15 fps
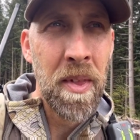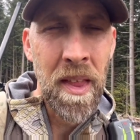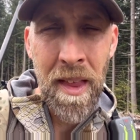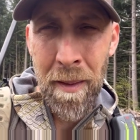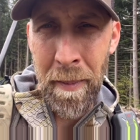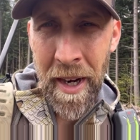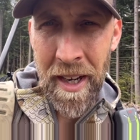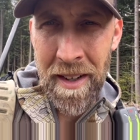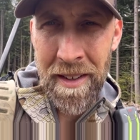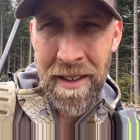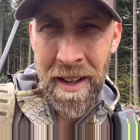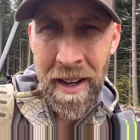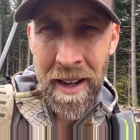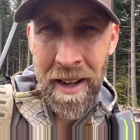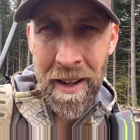
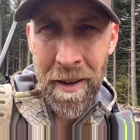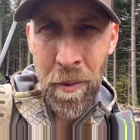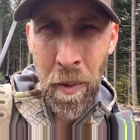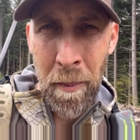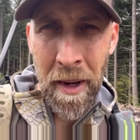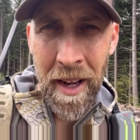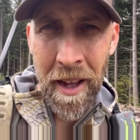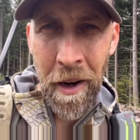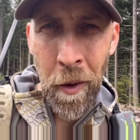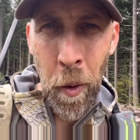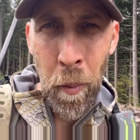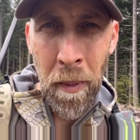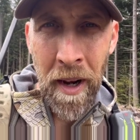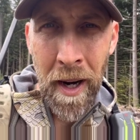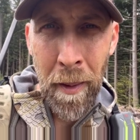we might get an
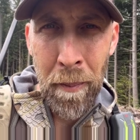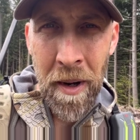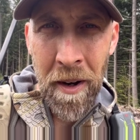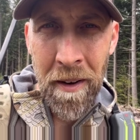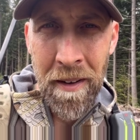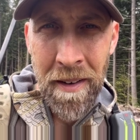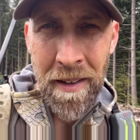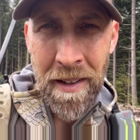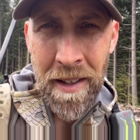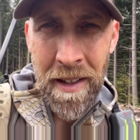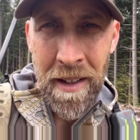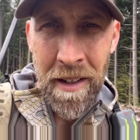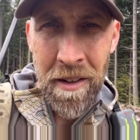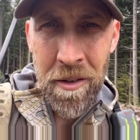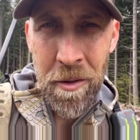opening up here
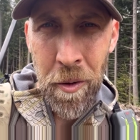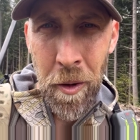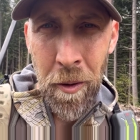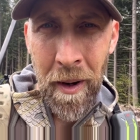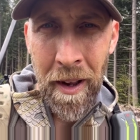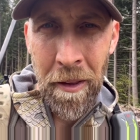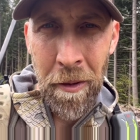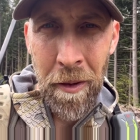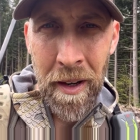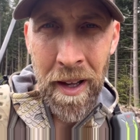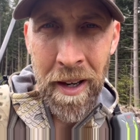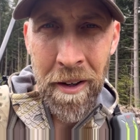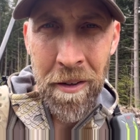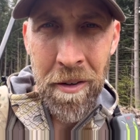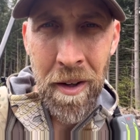sooner rather than
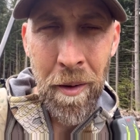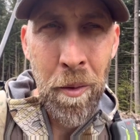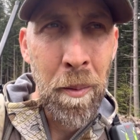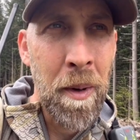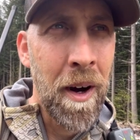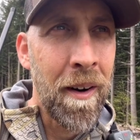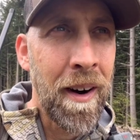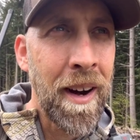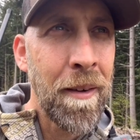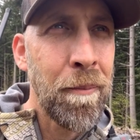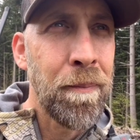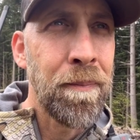later, so that would be all right.